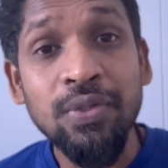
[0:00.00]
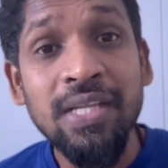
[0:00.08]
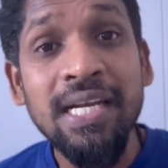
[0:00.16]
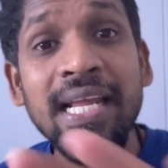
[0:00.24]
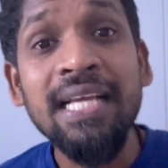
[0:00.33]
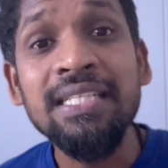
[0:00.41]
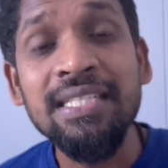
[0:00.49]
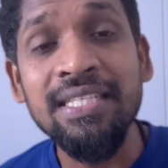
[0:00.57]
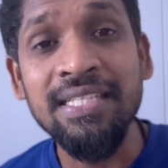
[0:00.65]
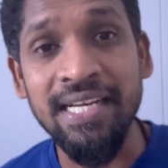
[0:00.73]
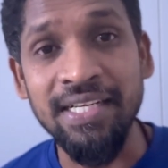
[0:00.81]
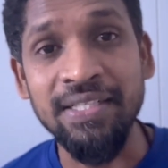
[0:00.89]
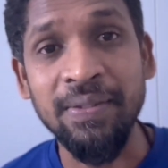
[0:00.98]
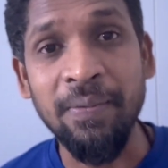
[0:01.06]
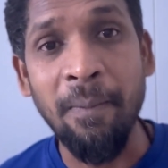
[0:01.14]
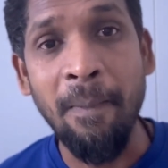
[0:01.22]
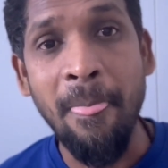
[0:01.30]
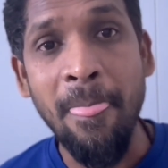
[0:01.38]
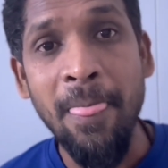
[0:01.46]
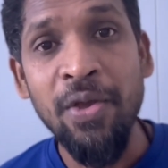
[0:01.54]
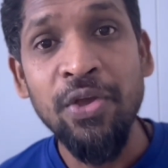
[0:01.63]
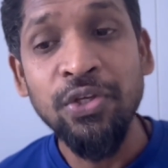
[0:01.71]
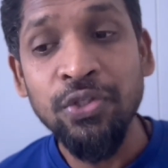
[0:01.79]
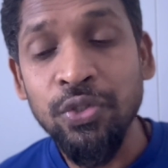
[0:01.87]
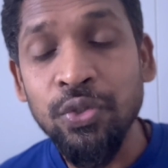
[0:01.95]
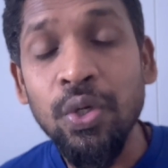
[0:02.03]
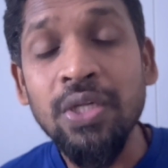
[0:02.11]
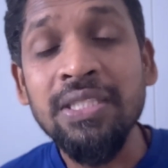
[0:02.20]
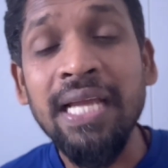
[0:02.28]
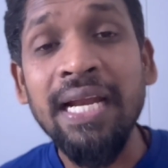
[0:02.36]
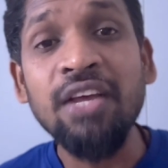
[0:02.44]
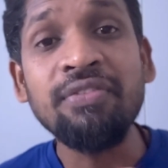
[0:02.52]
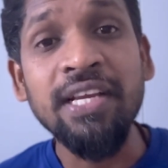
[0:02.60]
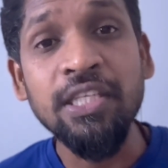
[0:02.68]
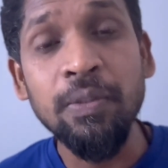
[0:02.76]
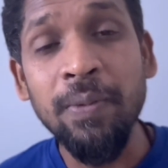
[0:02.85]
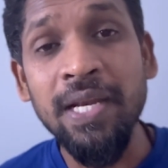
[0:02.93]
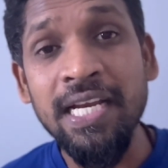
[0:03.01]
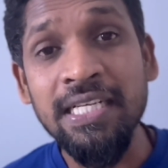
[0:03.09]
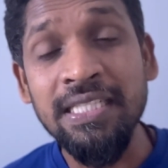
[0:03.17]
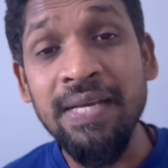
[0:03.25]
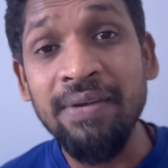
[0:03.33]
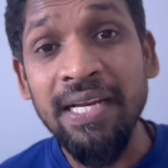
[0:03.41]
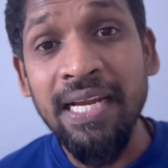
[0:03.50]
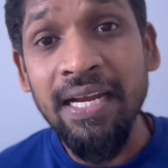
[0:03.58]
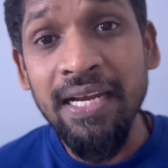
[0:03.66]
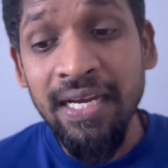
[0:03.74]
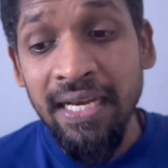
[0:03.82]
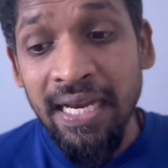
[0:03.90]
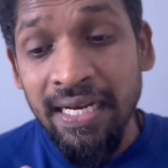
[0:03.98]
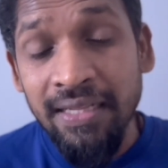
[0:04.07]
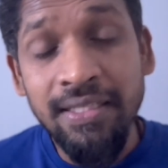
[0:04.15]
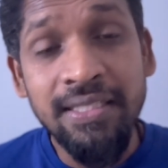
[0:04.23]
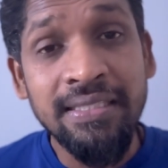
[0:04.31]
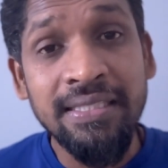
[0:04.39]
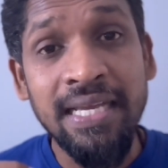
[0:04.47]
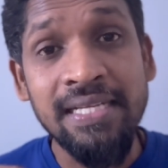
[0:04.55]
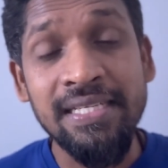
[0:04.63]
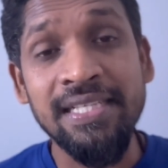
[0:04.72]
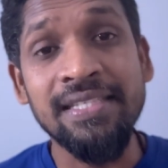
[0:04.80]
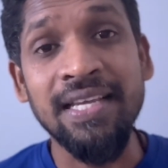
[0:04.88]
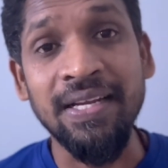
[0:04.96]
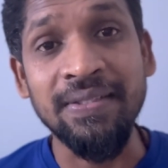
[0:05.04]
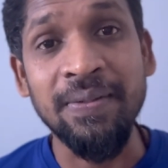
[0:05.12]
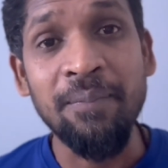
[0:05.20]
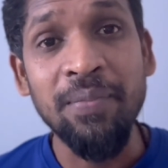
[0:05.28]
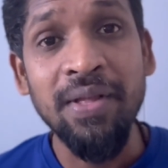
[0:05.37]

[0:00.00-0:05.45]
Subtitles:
the next stage. So those kind of experience they will get it in these sketching skills.